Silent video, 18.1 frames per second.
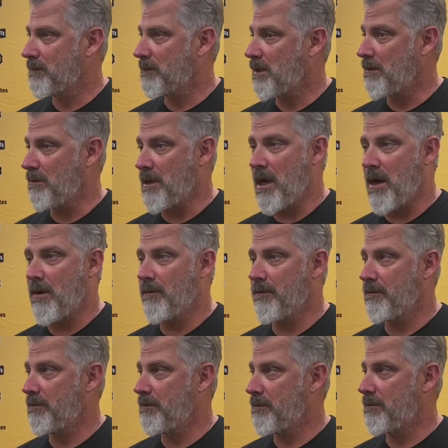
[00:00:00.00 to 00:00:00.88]
Is no. That
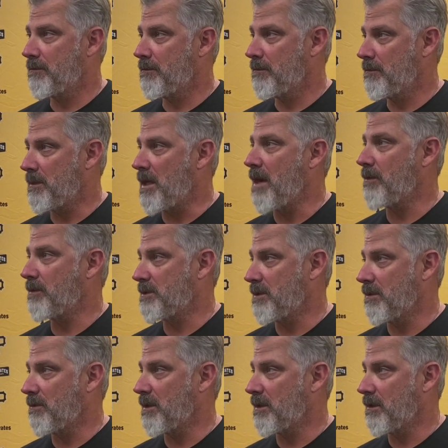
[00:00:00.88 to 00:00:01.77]
working through? Yeah, we're
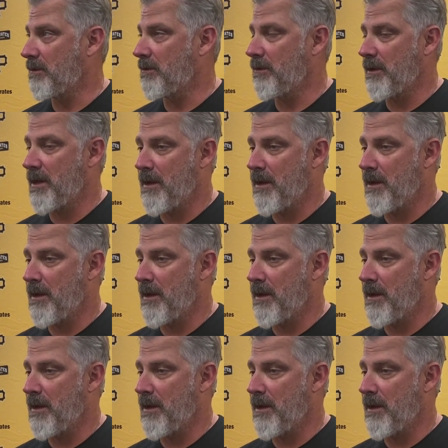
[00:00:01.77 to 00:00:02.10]
still working through that.